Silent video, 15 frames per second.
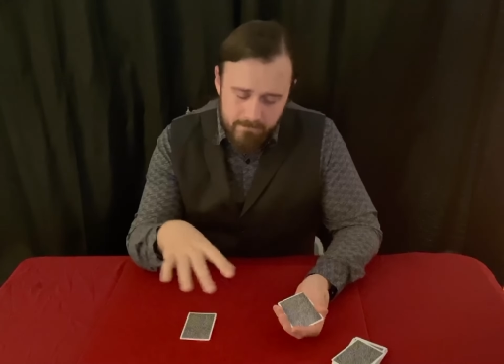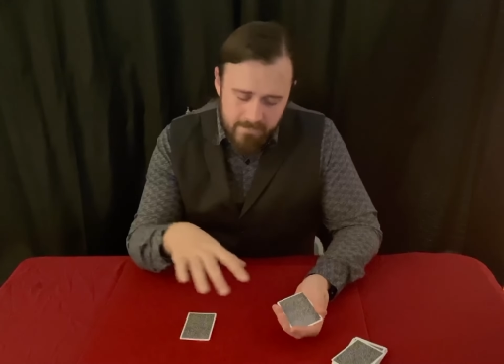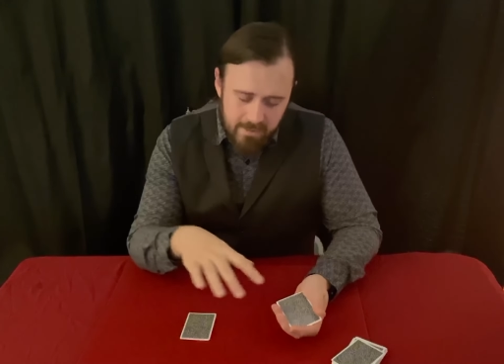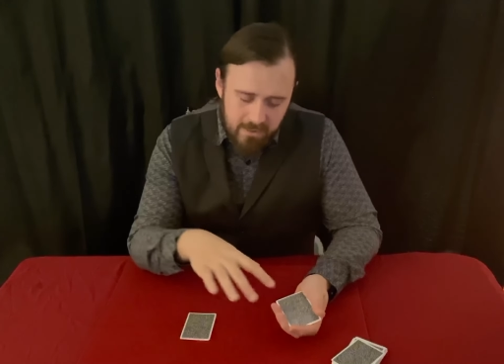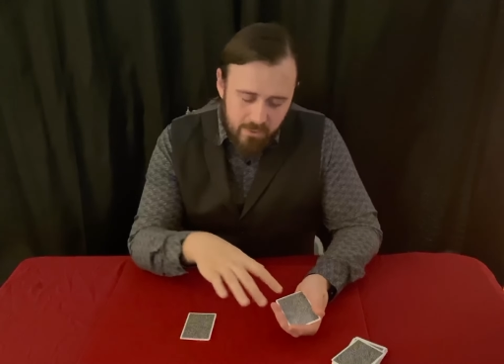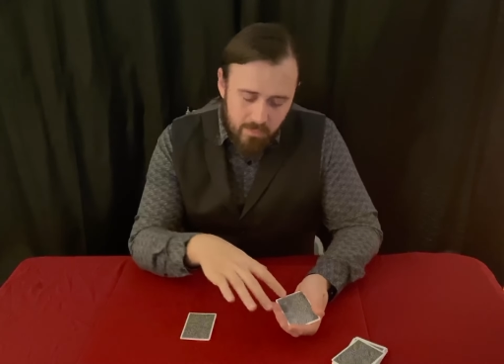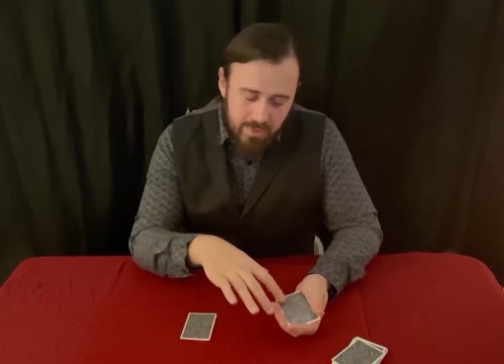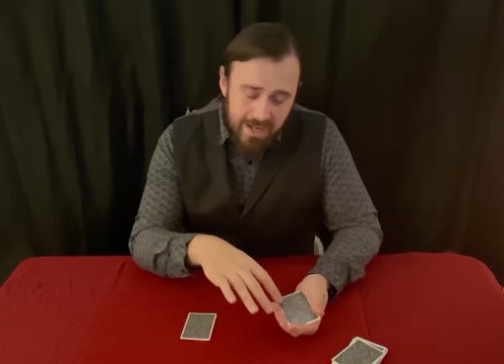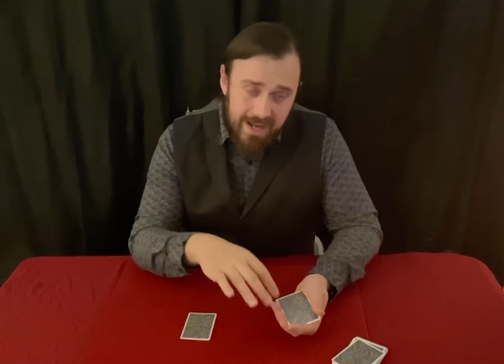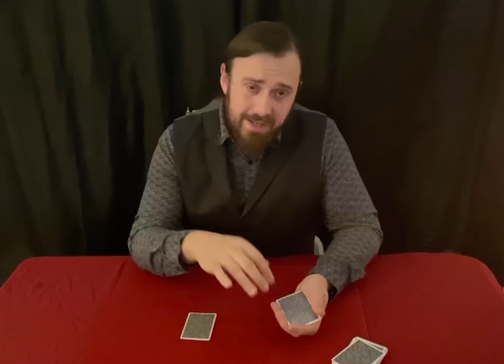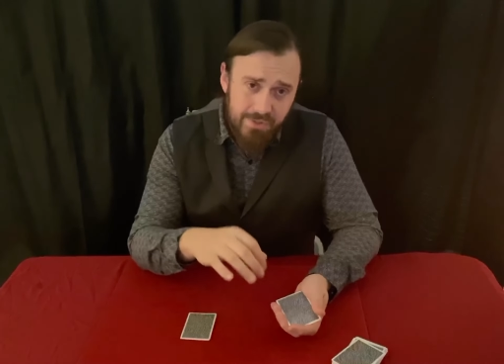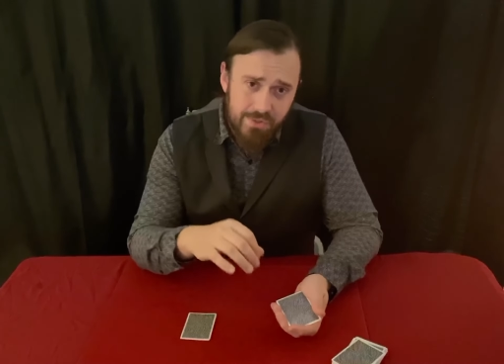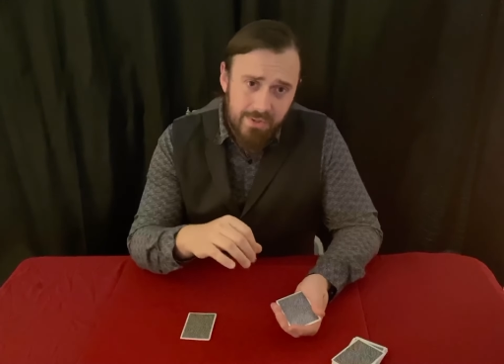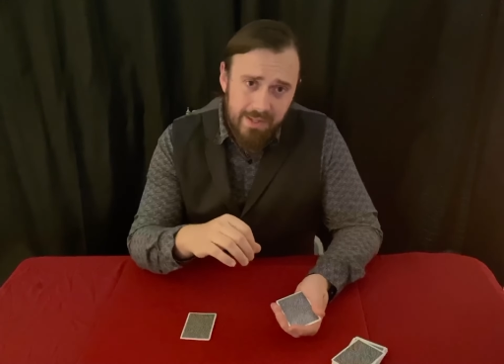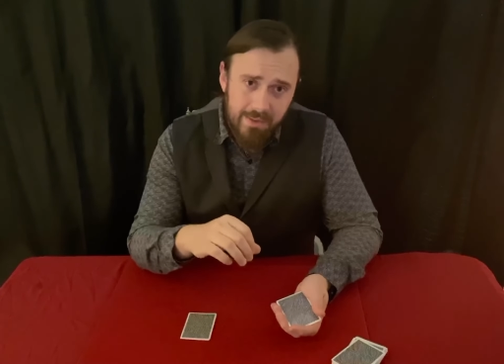there were
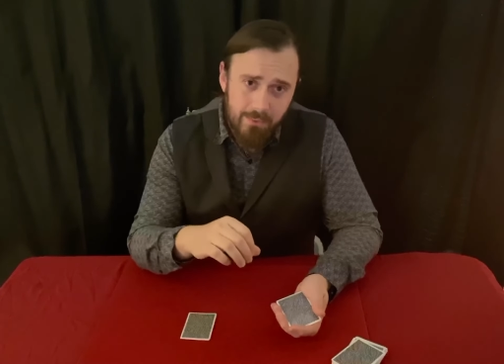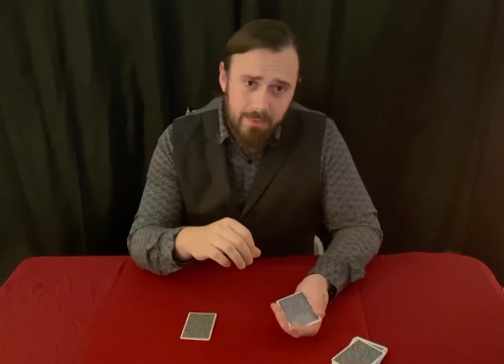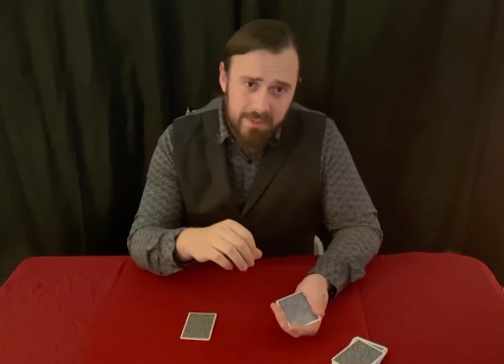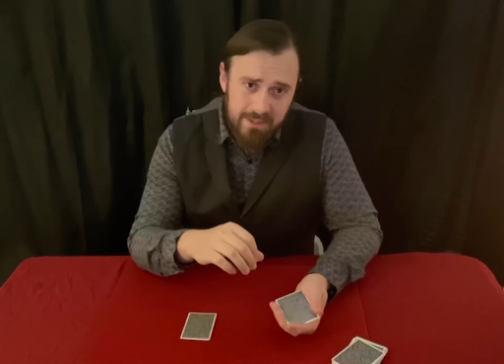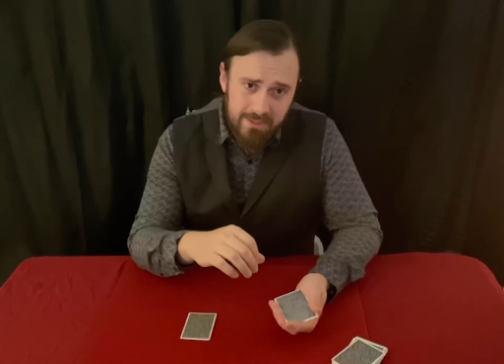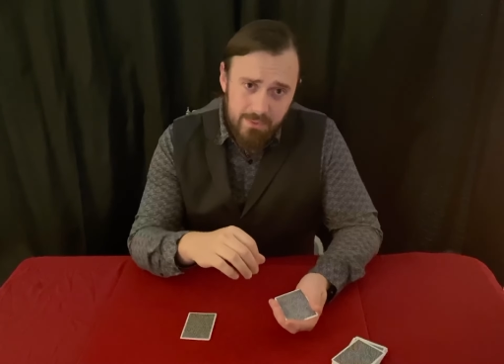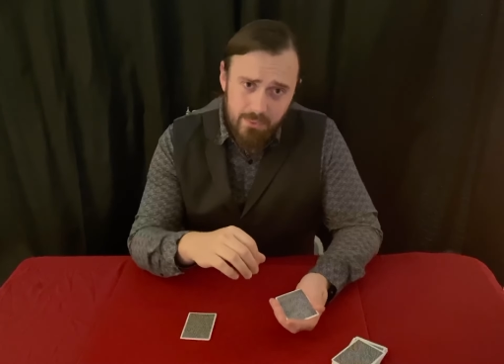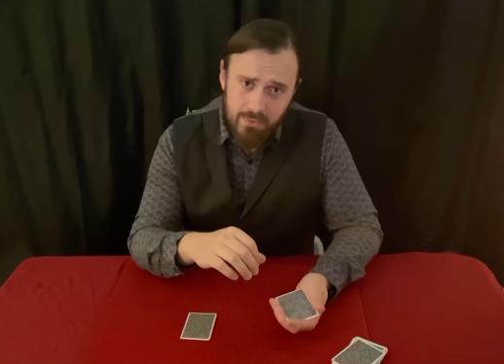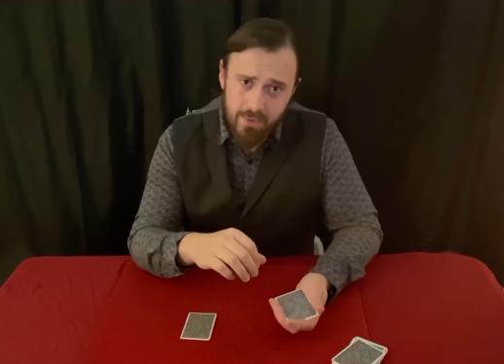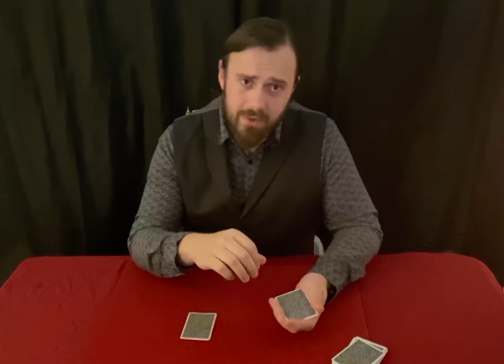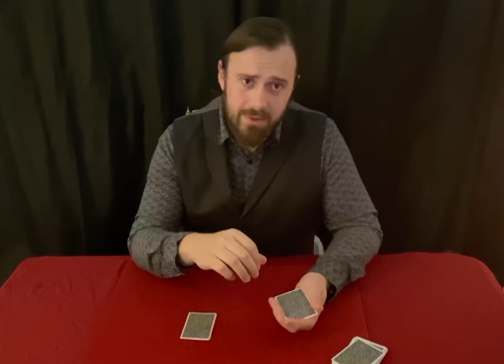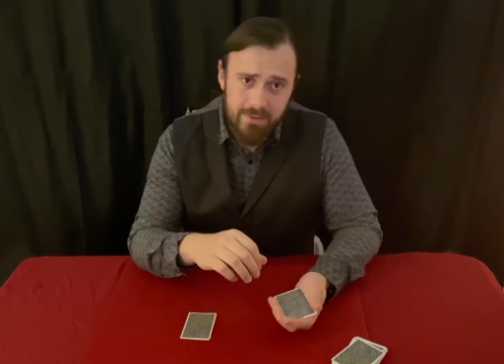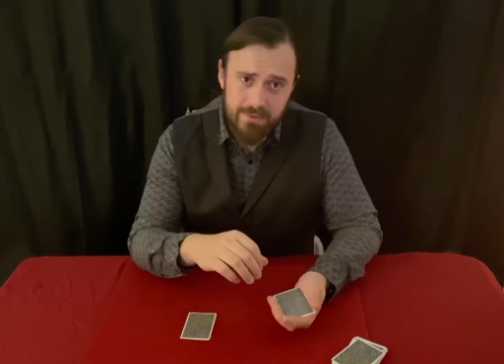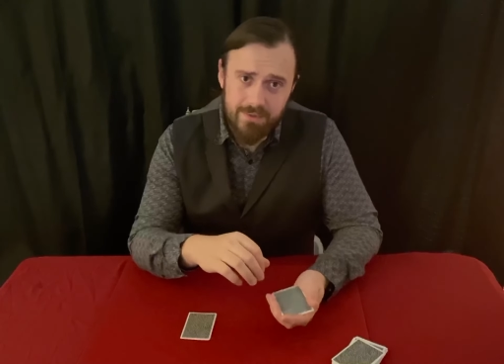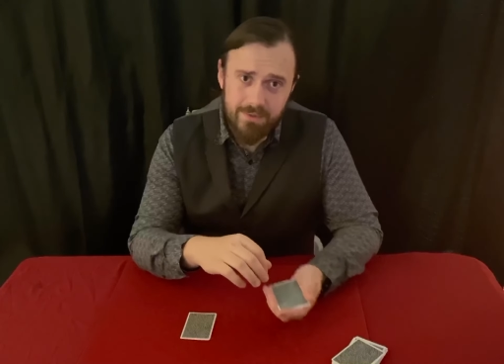actually only two
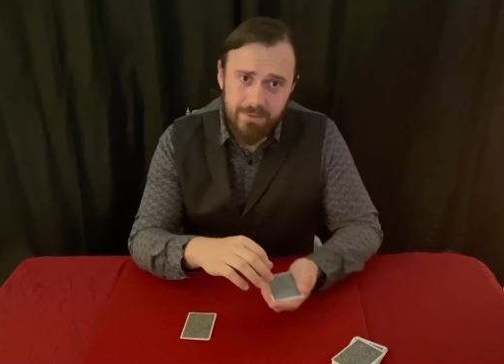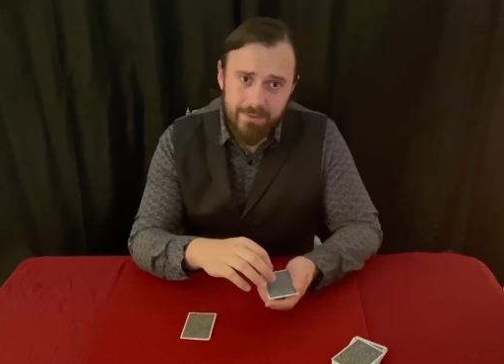cards,